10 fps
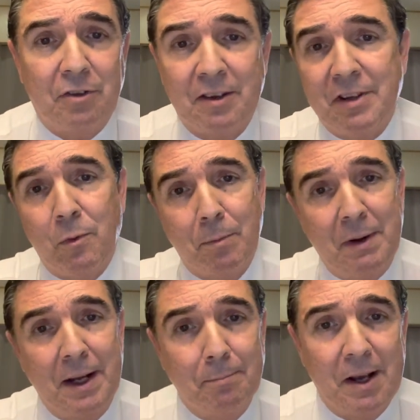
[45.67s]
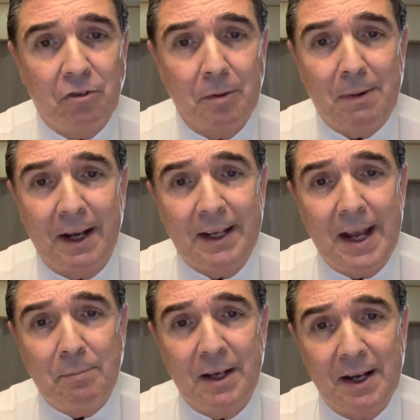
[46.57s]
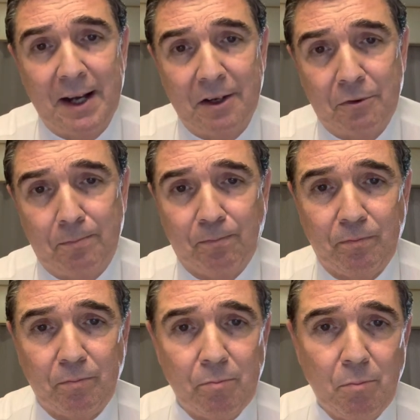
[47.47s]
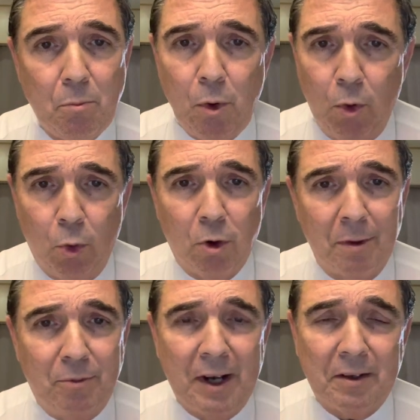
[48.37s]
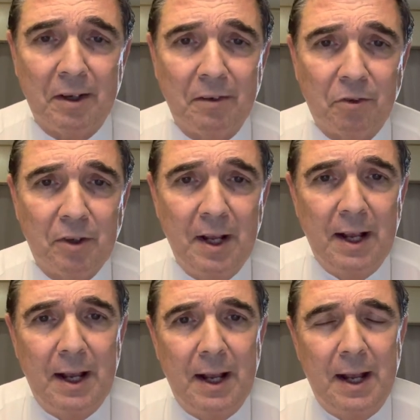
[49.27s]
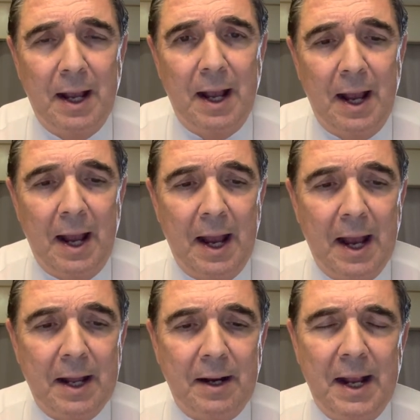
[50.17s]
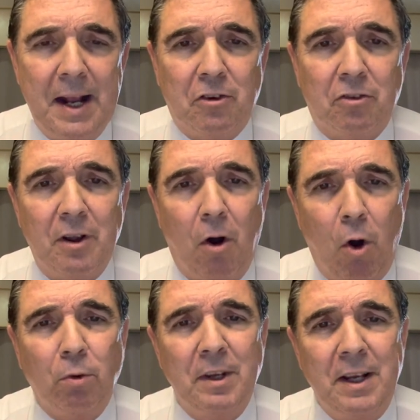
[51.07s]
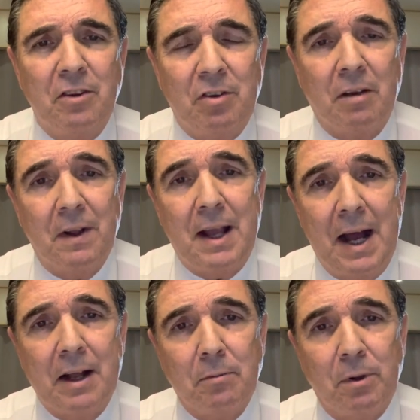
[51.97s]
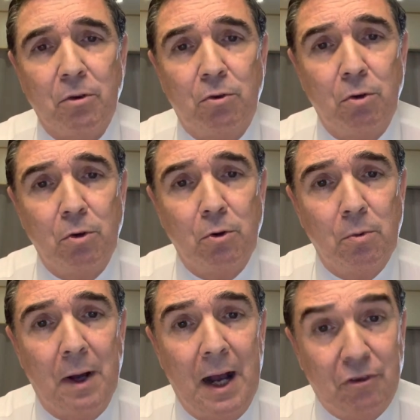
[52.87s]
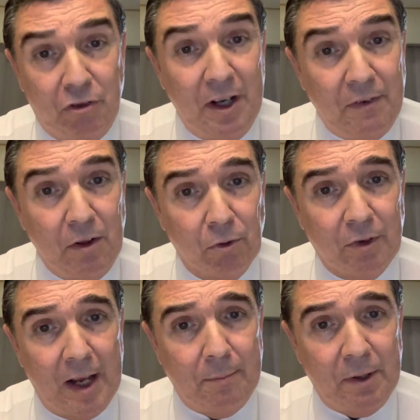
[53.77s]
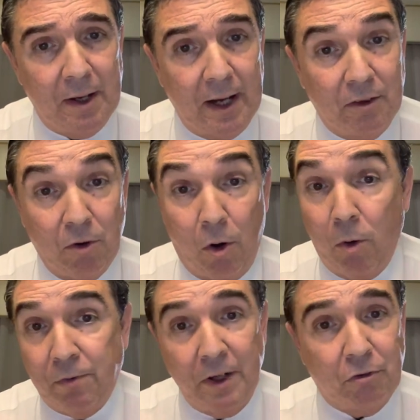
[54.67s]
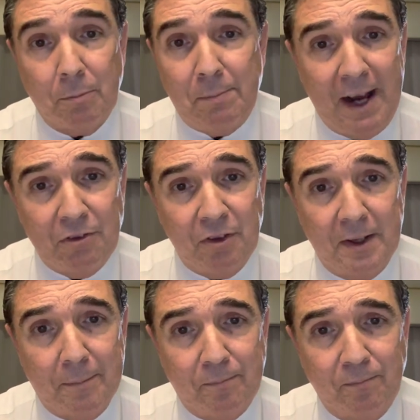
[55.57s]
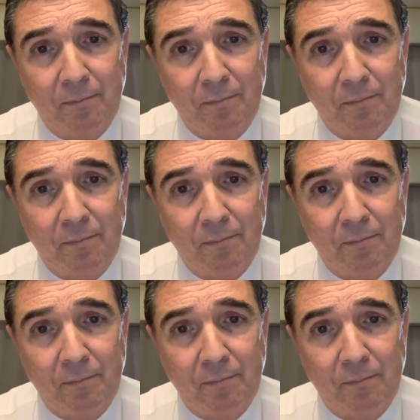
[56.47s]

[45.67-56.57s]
That's how we're being measured, by KPIs or objectives. And it's holding yourself accountable to achieving those KPIs, or hopefully surpassing them.